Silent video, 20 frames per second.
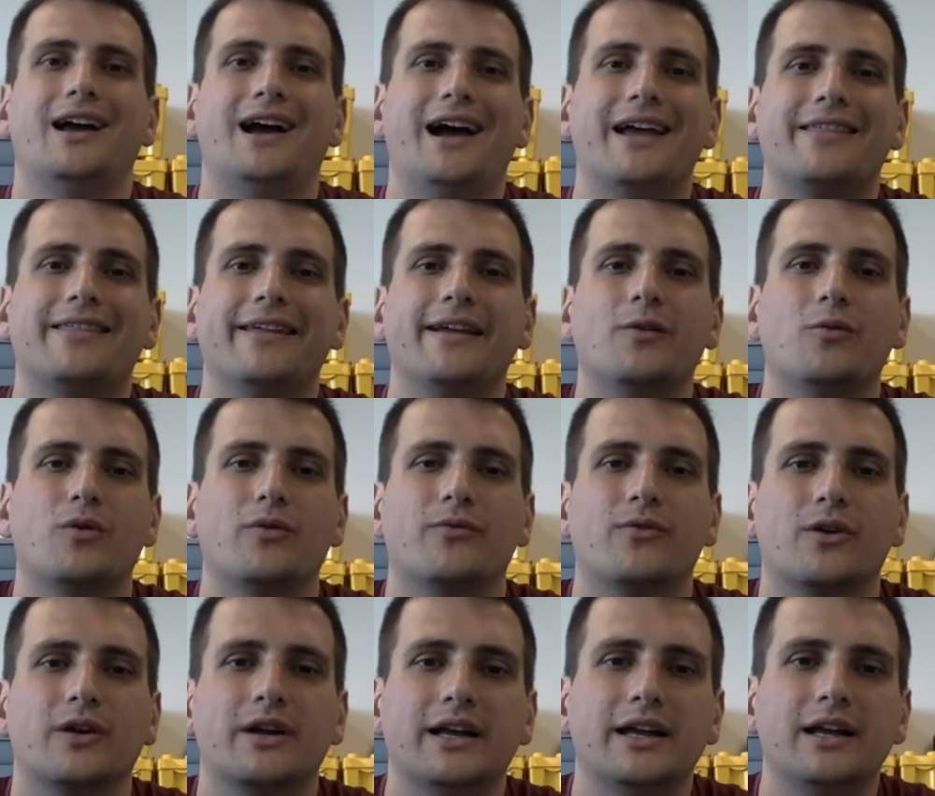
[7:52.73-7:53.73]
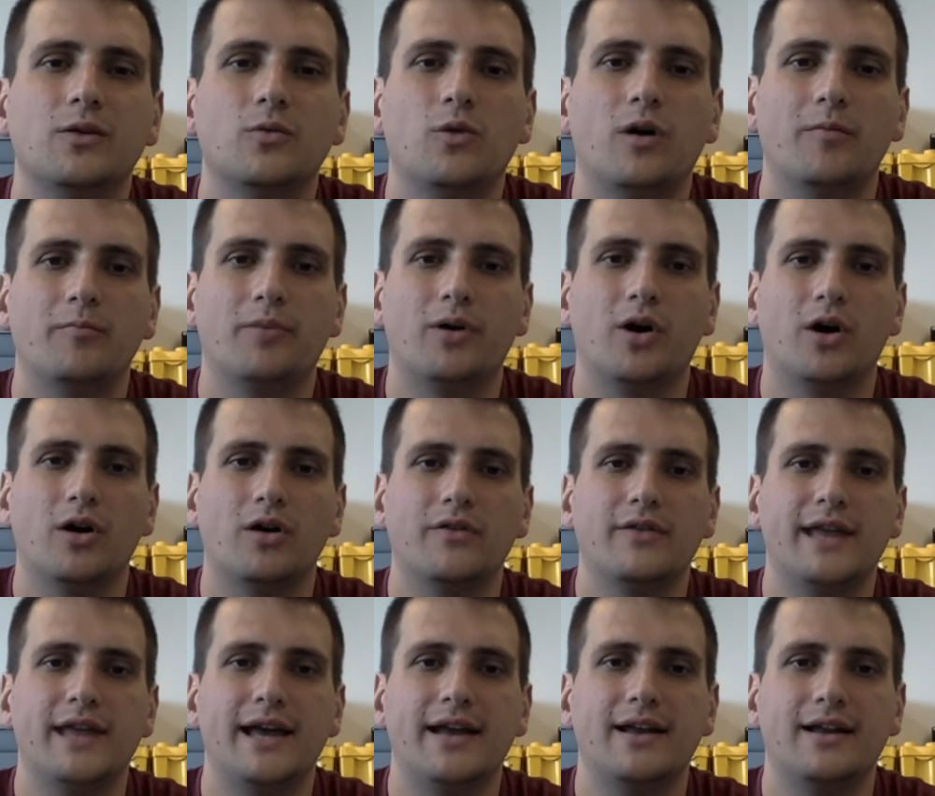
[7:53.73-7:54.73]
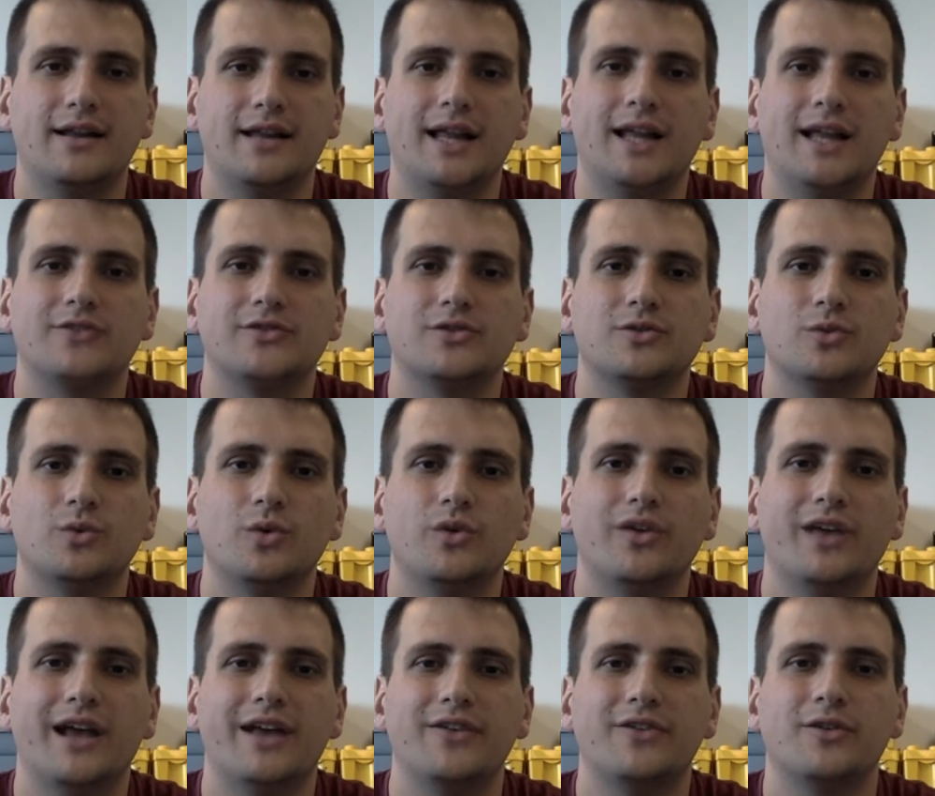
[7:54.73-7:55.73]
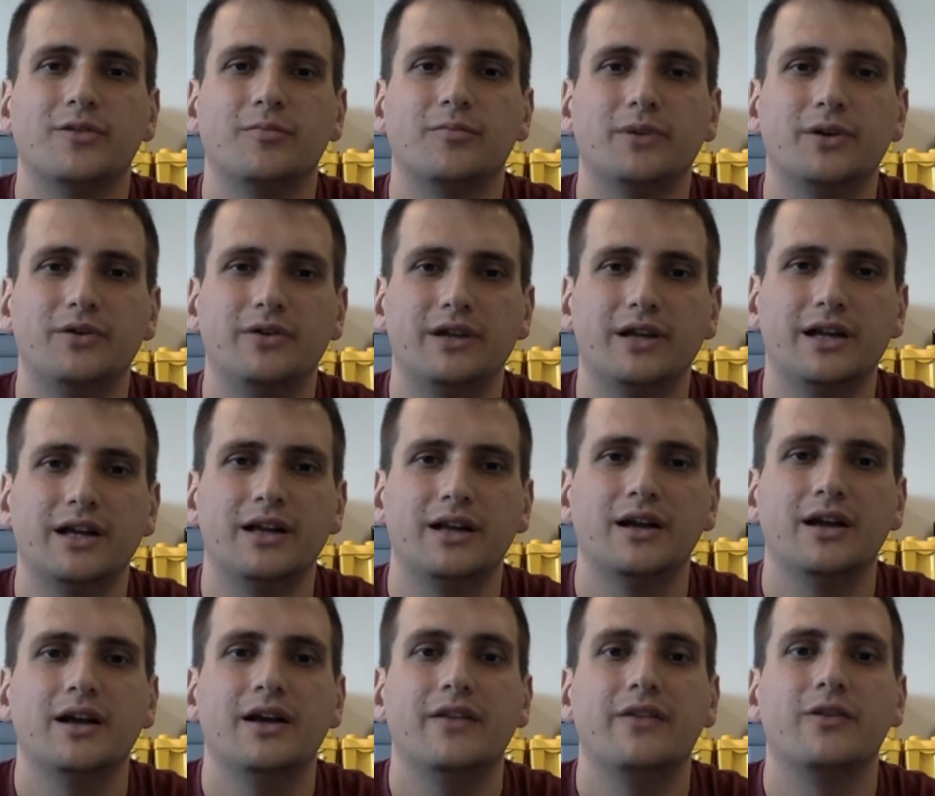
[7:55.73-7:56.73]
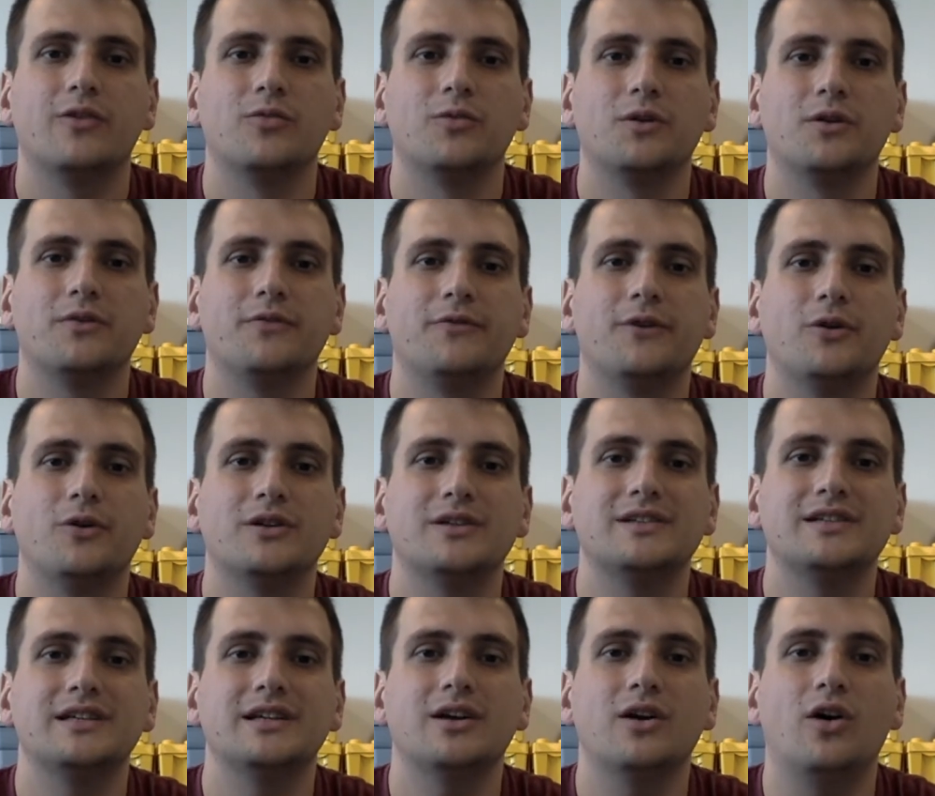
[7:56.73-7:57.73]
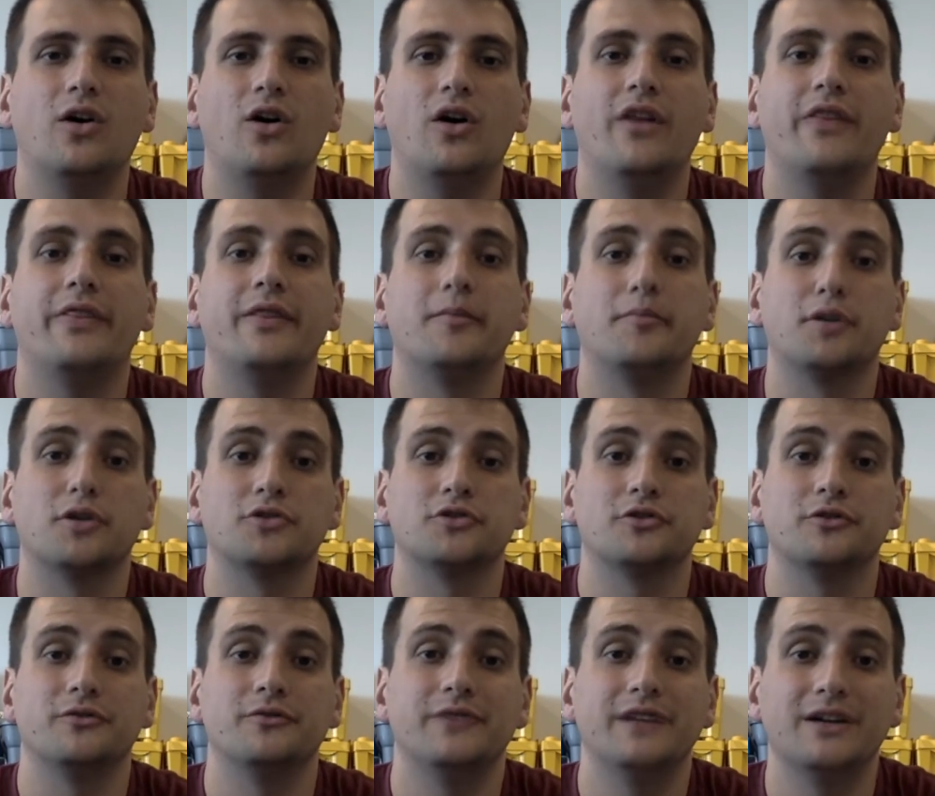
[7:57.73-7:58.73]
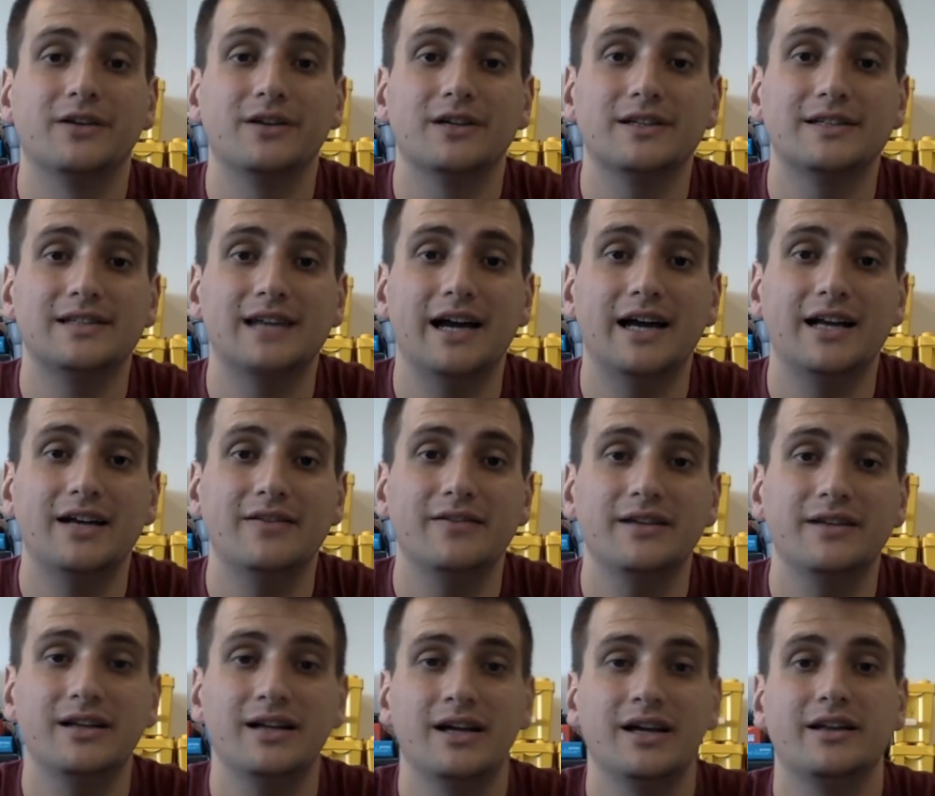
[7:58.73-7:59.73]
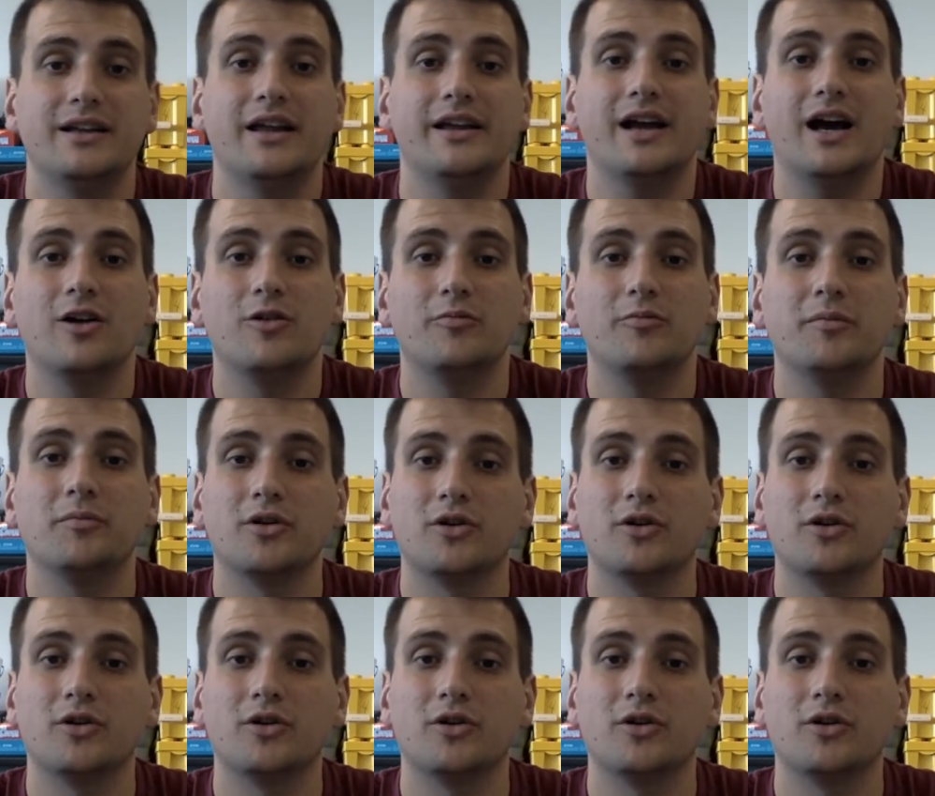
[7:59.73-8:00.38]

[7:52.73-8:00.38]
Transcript: I think we're forgetting one part of that in a lot of schools as they're building it. They're really focusing on the perseverance side of it. Now you got to remember